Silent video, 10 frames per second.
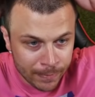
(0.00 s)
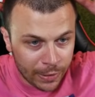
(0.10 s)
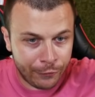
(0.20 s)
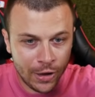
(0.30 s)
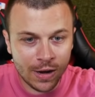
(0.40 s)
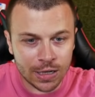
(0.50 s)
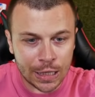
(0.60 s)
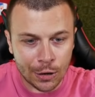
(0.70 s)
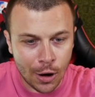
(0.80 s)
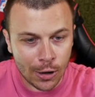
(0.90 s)
Fingers
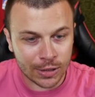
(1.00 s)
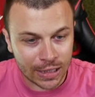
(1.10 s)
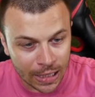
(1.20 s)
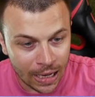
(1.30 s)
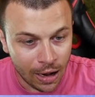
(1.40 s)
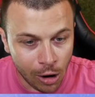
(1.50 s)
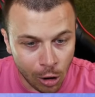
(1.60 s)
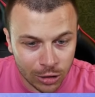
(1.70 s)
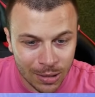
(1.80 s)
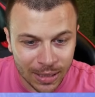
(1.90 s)
crossed!
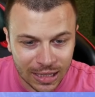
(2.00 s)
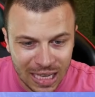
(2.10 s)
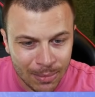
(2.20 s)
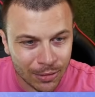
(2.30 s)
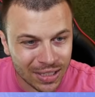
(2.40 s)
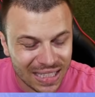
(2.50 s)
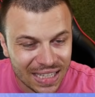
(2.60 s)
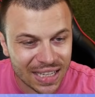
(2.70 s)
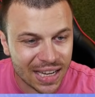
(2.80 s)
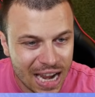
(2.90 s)
Ultimate Team of the
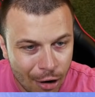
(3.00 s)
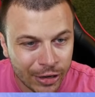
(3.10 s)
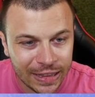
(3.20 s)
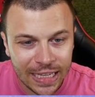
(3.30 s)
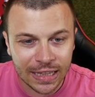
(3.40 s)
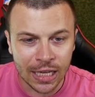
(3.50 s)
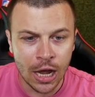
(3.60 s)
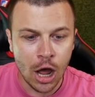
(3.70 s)
Season guaranteed!